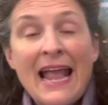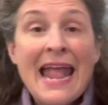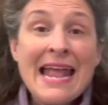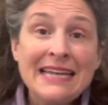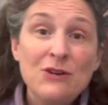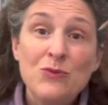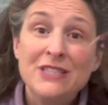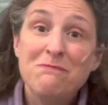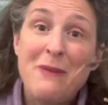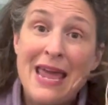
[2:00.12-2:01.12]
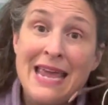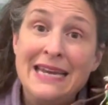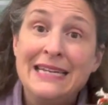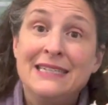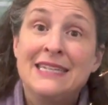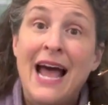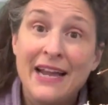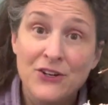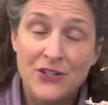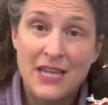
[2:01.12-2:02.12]
And it was made
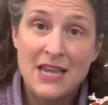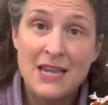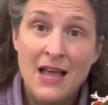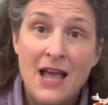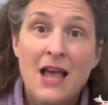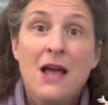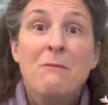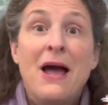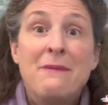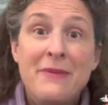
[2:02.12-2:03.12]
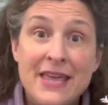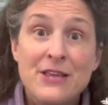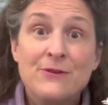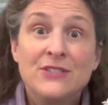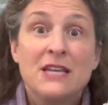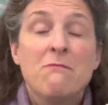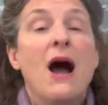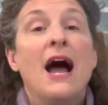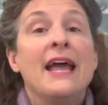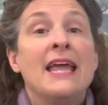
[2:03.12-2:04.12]
entirely by me using
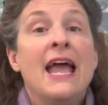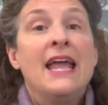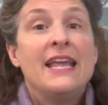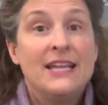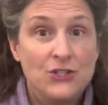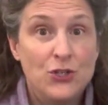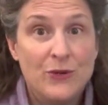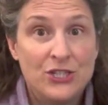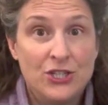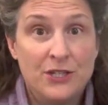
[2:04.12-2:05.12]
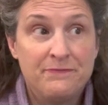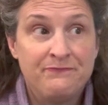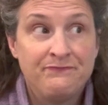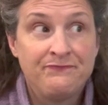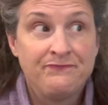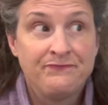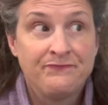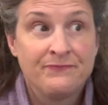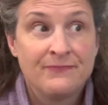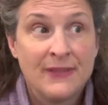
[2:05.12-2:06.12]
my intuition.
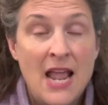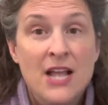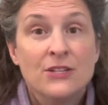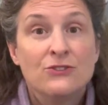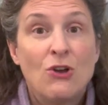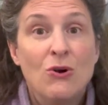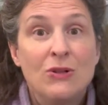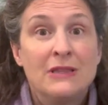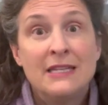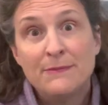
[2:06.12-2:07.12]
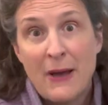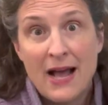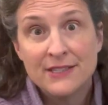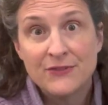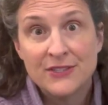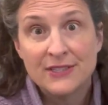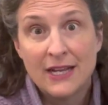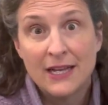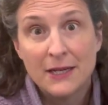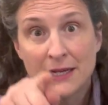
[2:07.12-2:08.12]
So let's pause for a second.